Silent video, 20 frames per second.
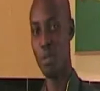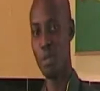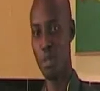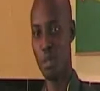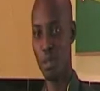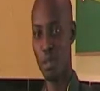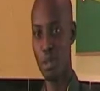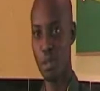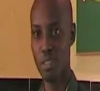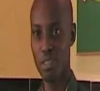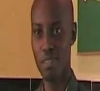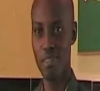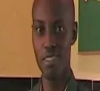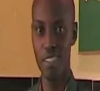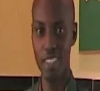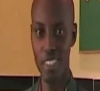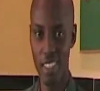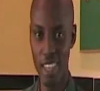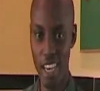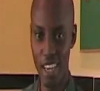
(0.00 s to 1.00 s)
will
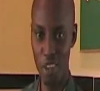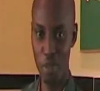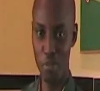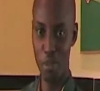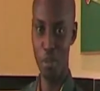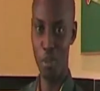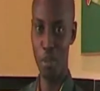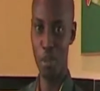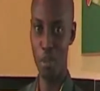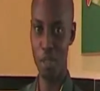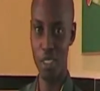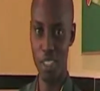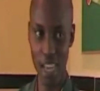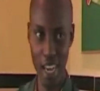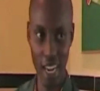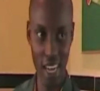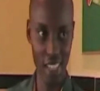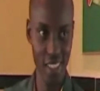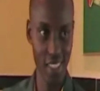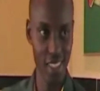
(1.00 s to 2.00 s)
this kind of people will
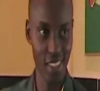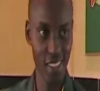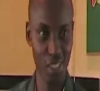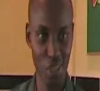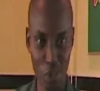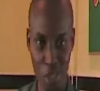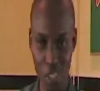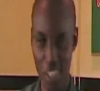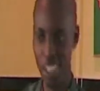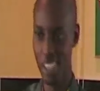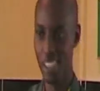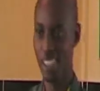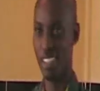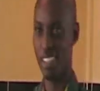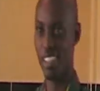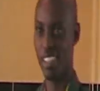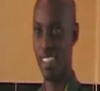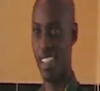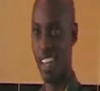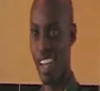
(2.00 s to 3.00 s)
start doing
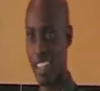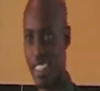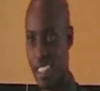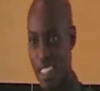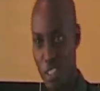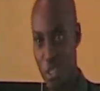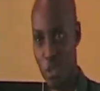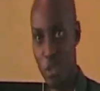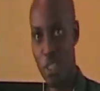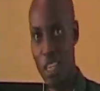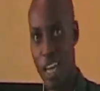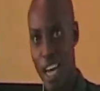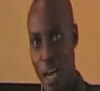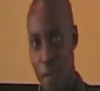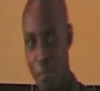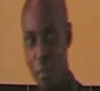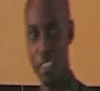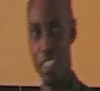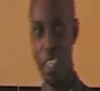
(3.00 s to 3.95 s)
things like this? They are helping